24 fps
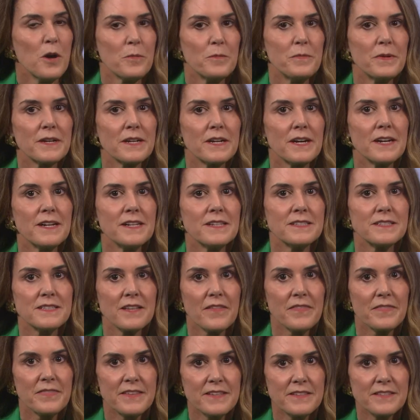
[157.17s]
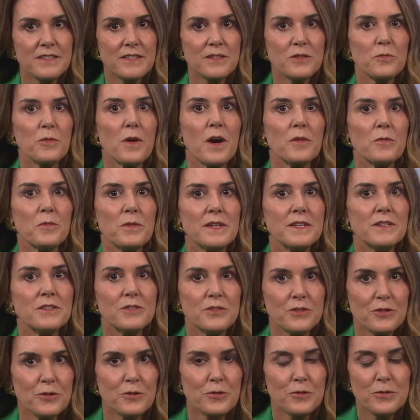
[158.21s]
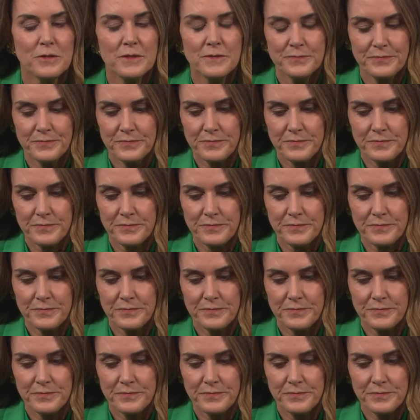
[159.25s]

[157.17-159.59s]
because this is what we do.